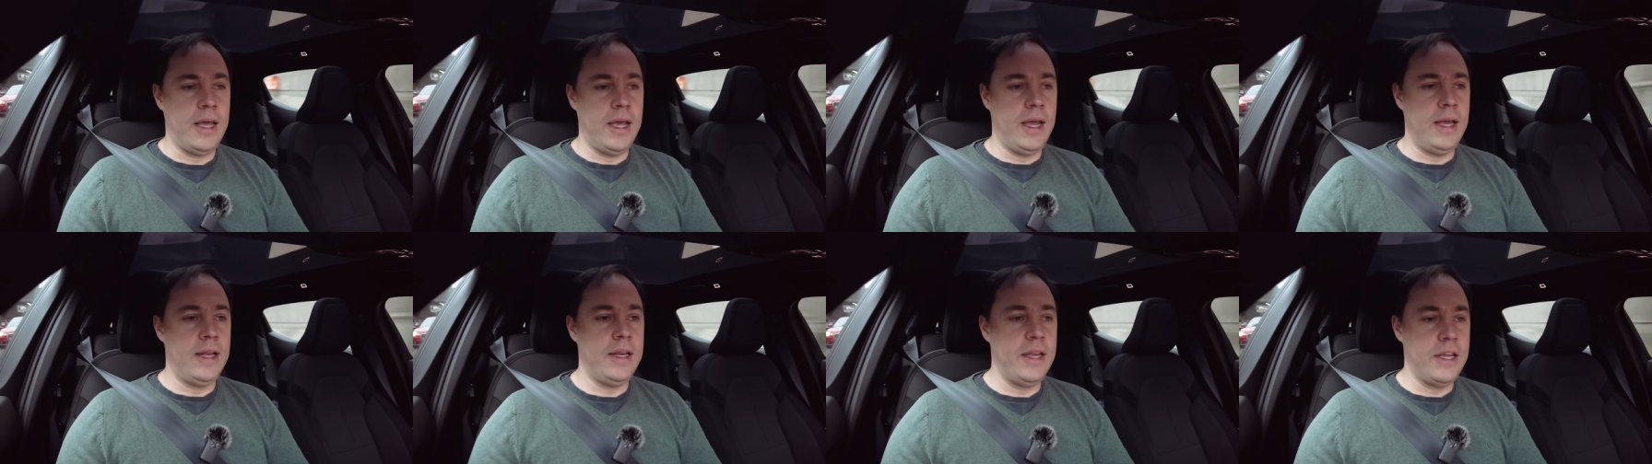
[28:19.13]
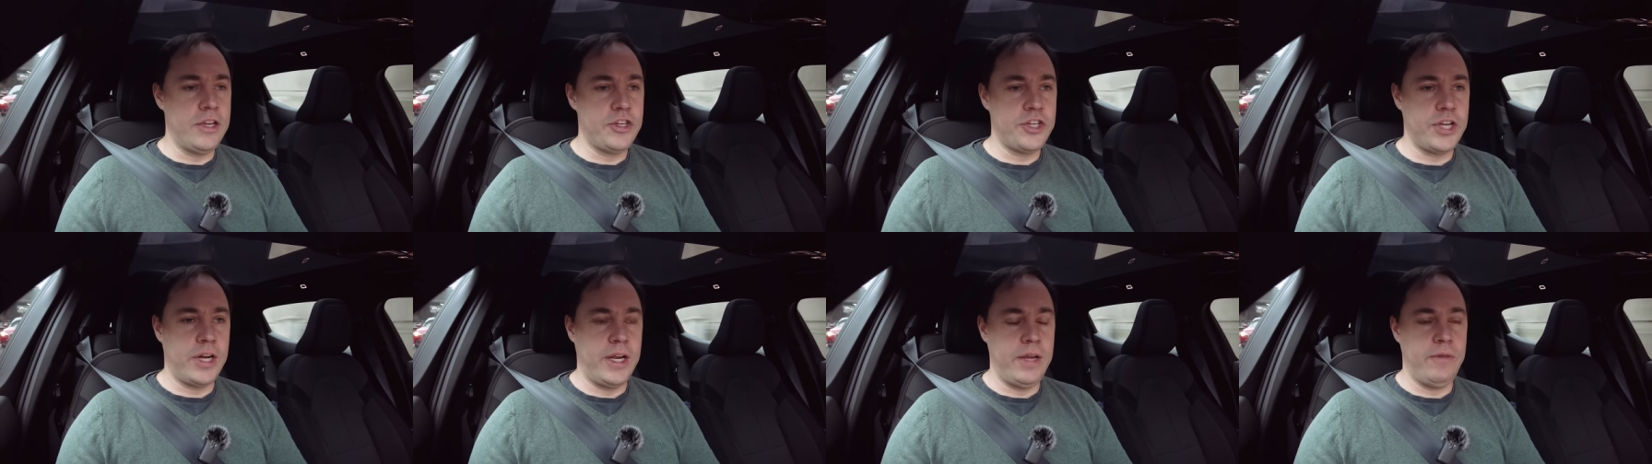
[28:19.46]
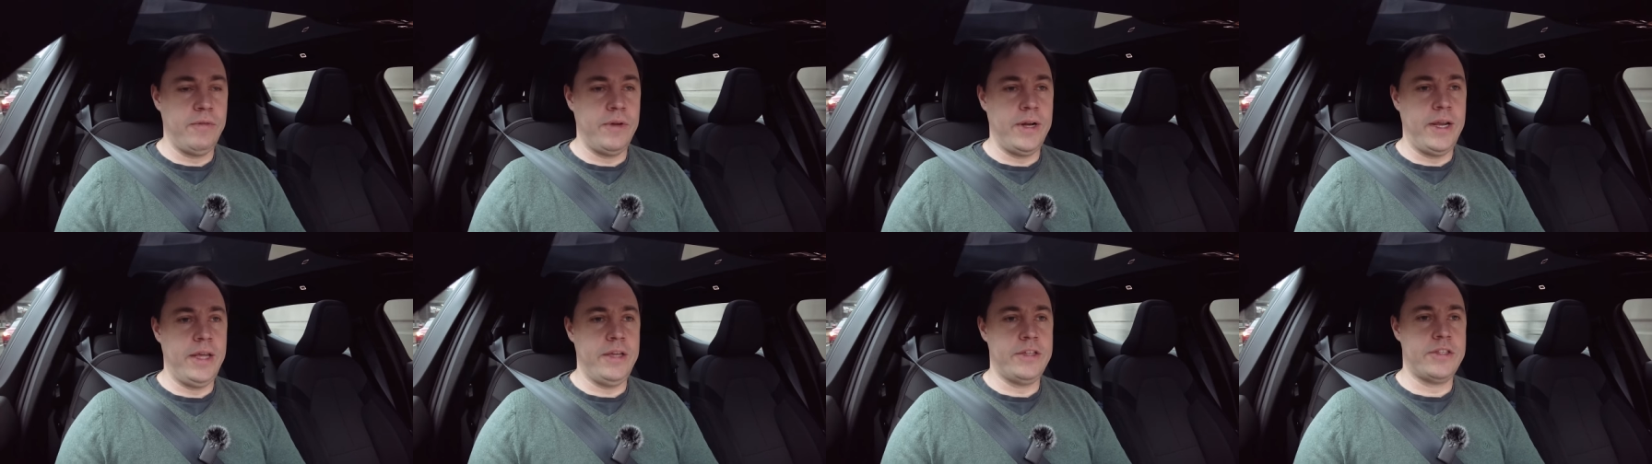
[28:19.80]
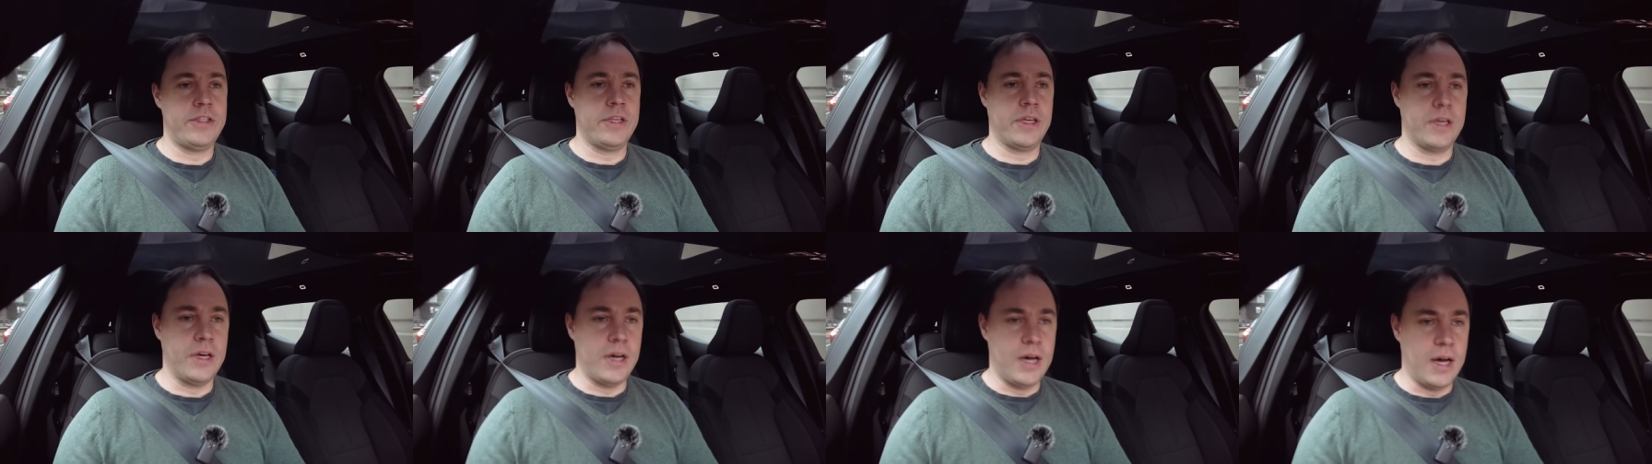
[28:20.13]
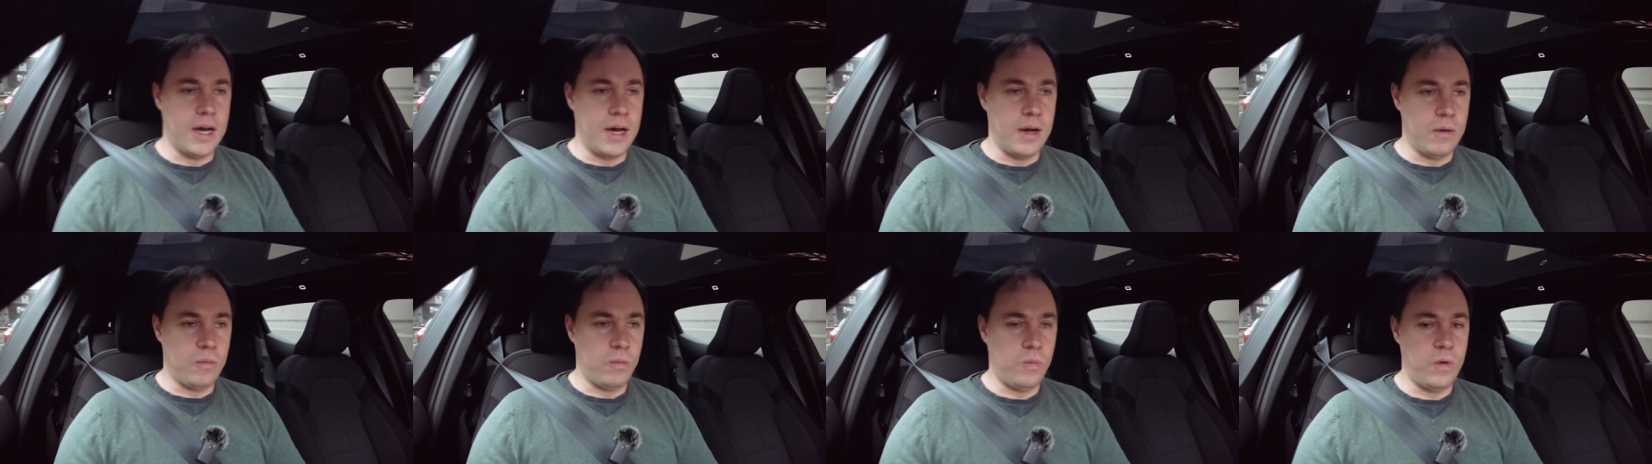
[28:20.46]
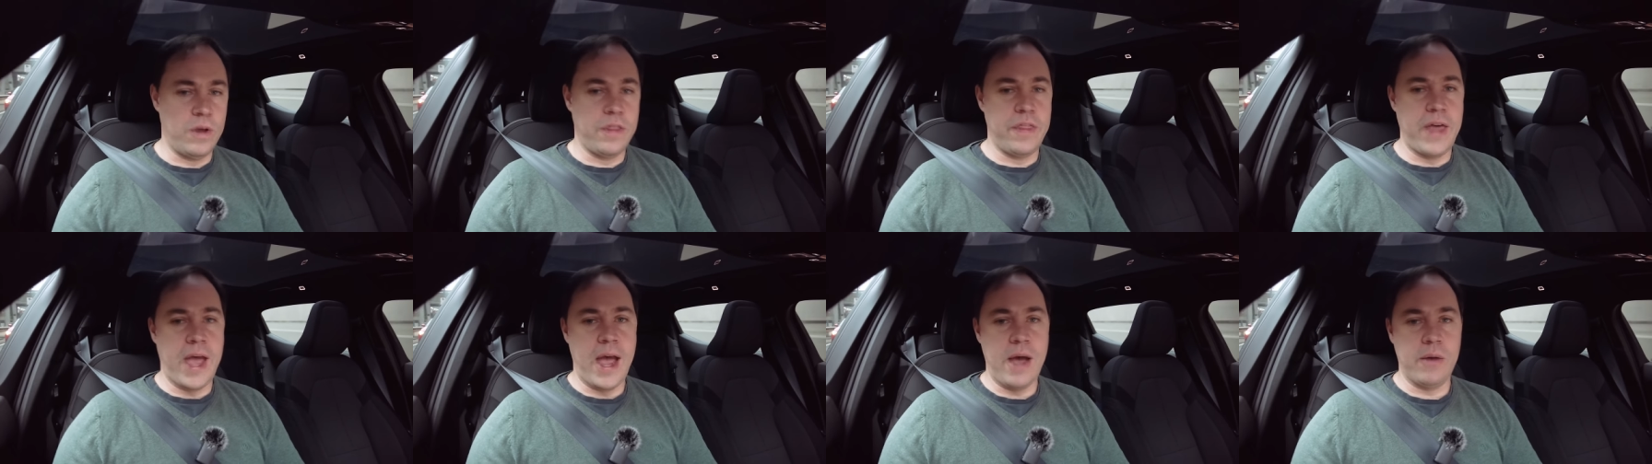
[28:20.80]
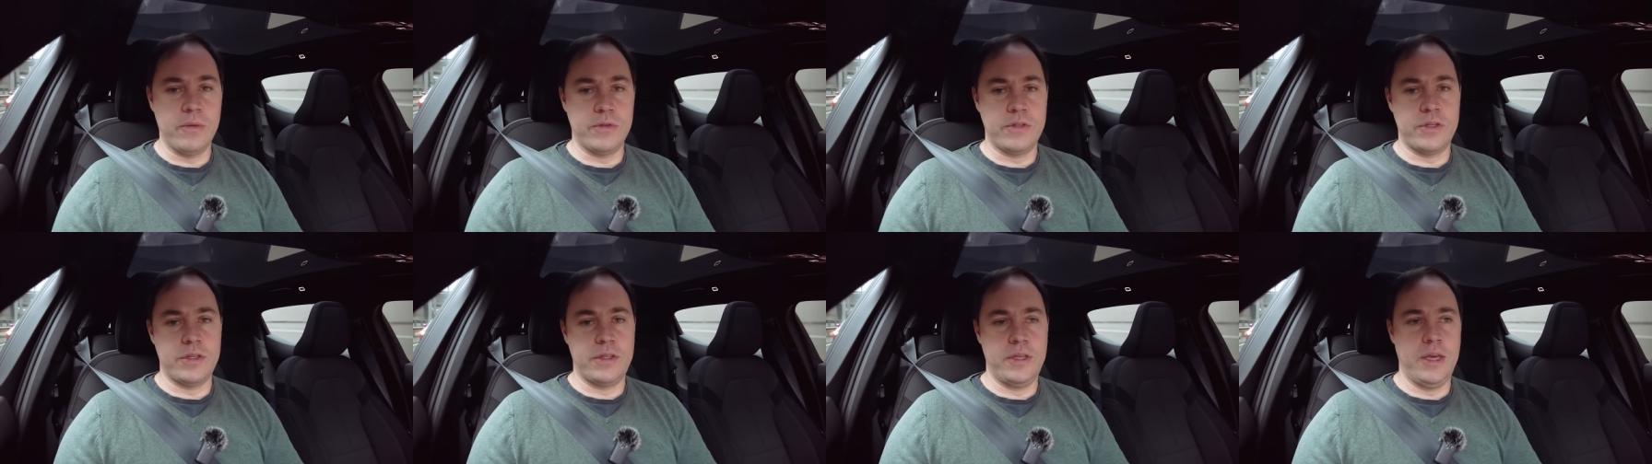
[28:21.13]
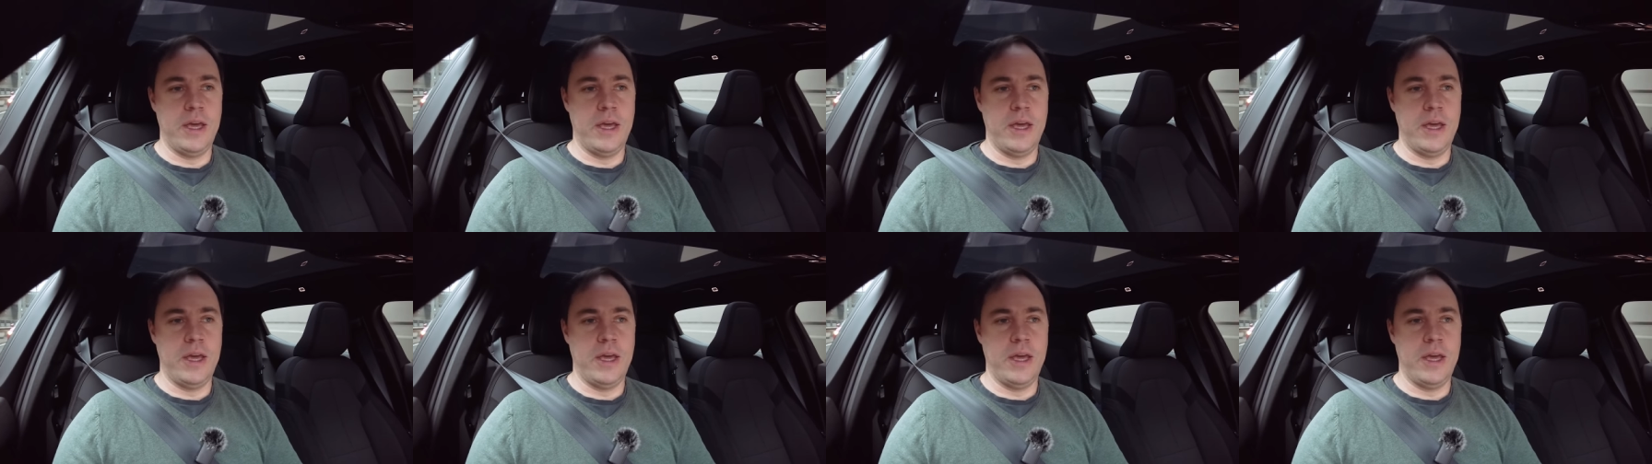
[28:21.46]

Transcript: initially released the car without